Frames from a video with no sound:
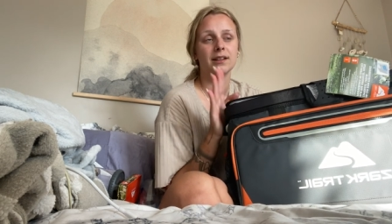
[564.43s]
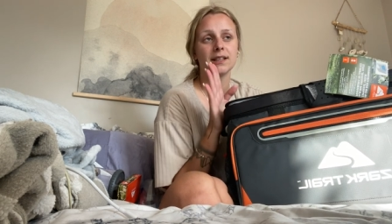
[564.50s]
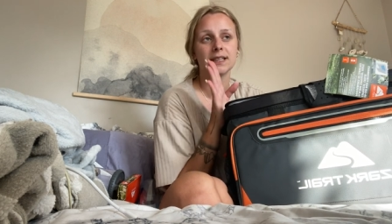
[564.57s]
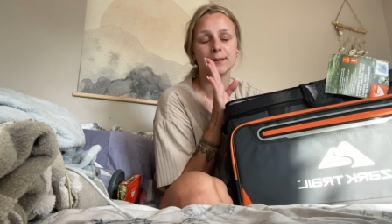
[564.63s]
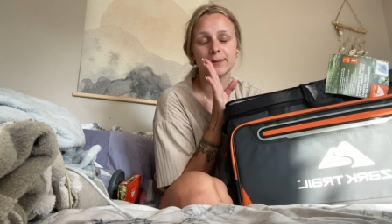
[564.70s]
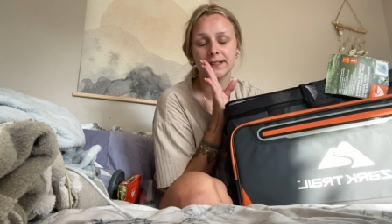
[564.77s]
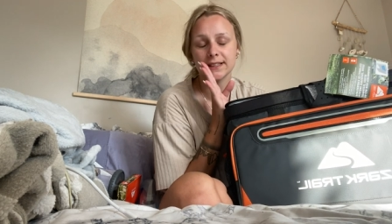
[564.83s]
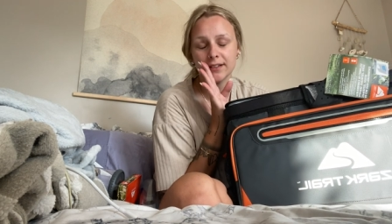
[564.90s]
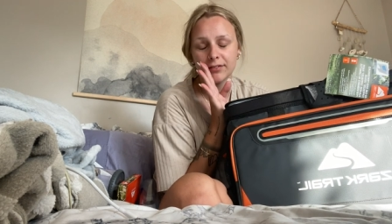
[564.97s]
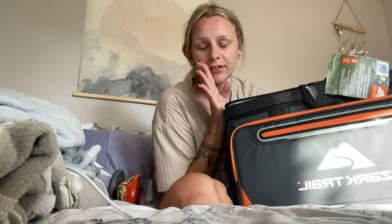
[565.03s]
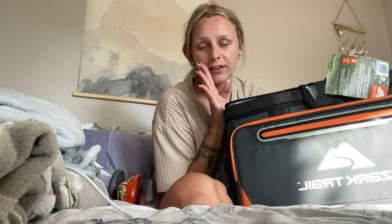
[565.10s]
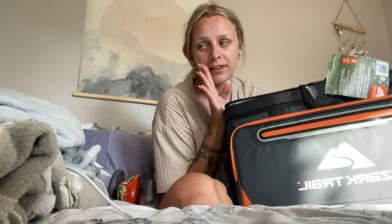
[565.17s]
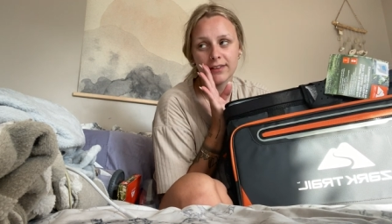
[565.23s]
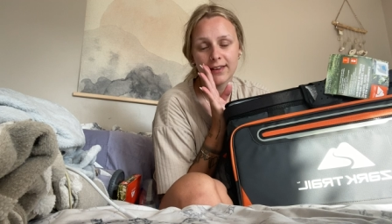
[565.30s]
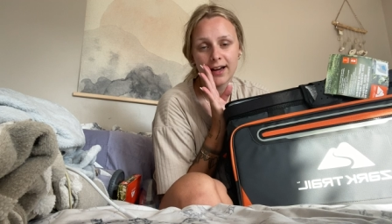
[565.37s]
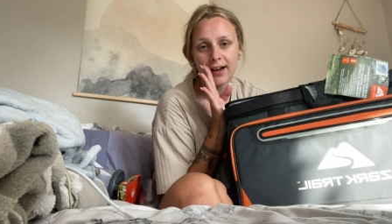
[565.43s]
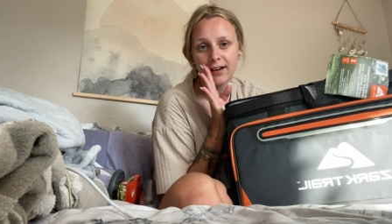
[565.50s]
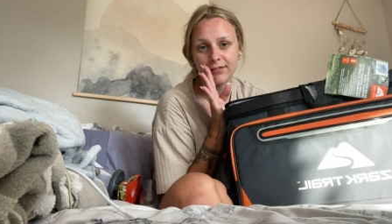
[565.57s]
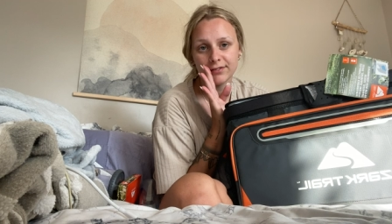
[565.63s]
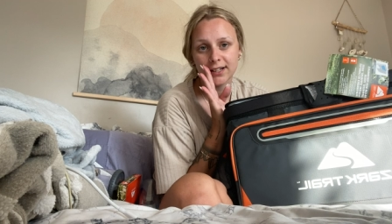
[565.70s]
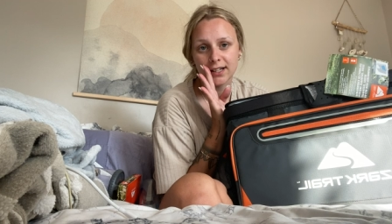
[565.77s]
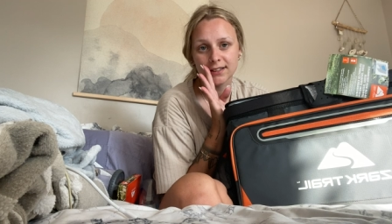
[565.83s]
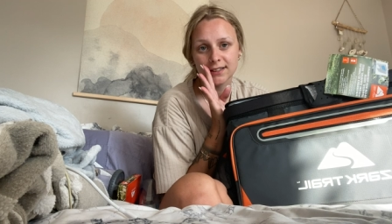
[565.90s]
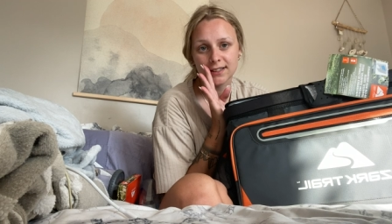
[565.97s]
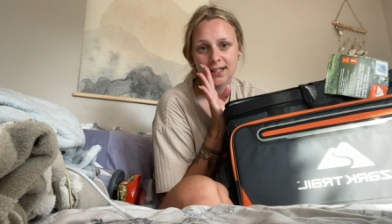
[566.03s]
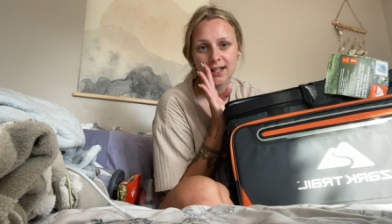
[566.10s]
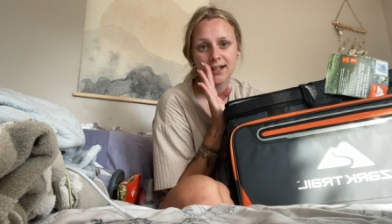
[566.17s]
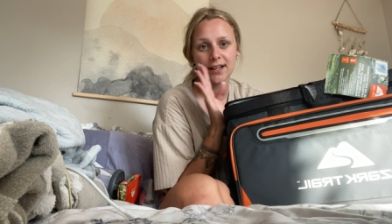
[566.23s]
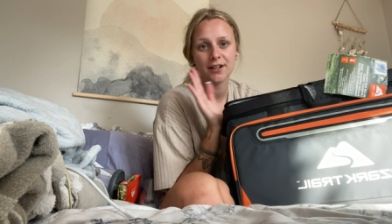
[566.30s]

specifically the half Nelson.